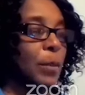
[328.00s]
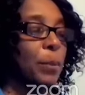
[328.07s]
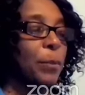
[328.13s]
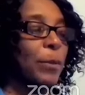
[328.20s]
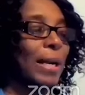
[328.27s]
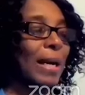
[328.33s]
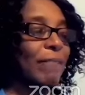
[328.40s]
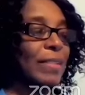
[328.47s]
the
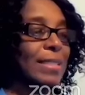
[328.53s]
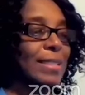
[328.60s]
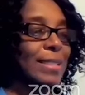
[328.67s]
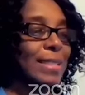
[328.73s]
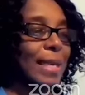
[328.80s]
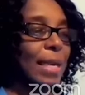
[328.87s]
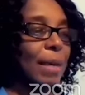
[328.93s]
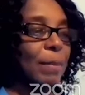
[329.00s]
prophet
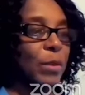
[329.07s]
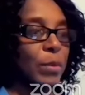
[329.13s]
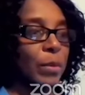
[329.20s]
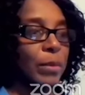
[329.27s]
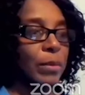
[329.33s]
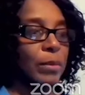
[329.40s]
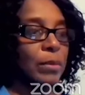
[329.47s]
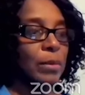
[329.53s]

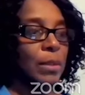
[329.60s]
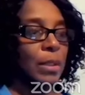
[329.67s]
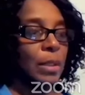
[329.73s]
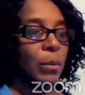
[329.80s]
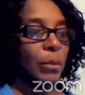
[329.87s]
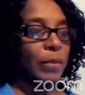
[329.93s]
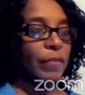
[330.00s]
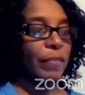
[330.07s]
Samuel,
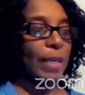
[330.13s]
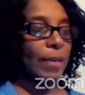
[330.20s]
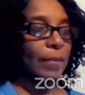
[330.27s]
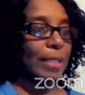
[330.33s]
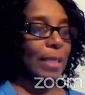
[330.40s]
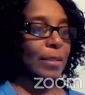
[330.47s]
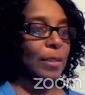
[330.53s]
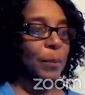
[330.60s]
we
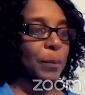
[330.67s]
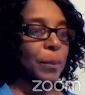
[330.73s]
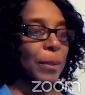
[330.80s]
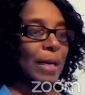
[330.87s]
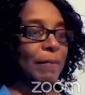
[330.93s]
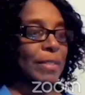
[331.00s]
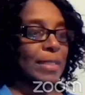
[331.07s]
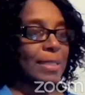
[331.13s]
found out the
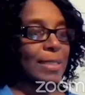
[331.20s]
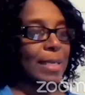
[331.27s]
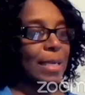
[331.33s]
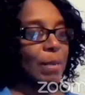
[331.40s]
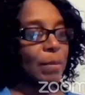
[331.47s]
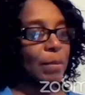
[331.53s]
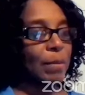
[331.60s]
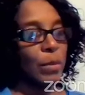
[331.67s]
prophet
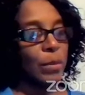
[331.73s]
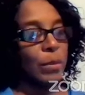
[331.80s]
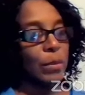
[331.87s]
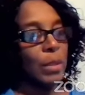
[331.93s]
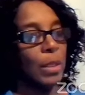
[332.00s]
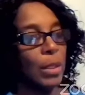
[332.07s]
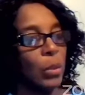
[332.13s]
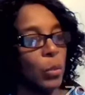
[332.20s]
Samuel
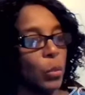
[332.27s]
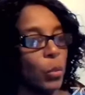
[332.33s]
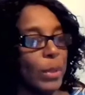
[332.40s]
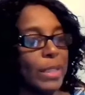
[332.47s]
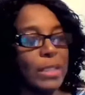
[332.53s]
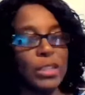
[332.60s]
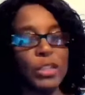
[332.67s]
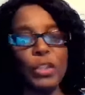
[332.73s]

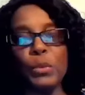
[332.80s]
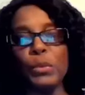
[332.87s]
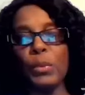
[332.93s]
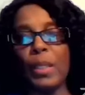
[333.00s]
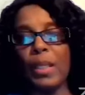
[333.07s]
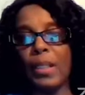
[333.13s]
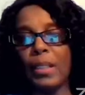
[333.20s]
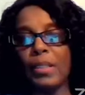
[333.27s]
went
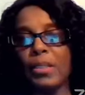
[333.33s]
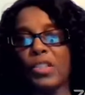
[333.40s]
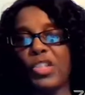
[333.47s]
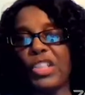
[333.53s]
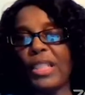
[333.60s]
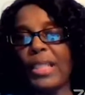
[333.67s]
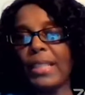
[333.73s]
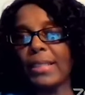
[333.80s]
to uh,
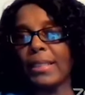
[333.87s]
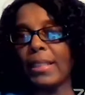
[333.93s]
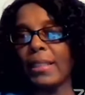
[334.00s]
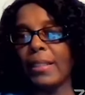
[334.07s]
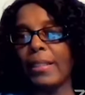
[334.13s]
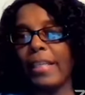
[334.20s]
Jesse,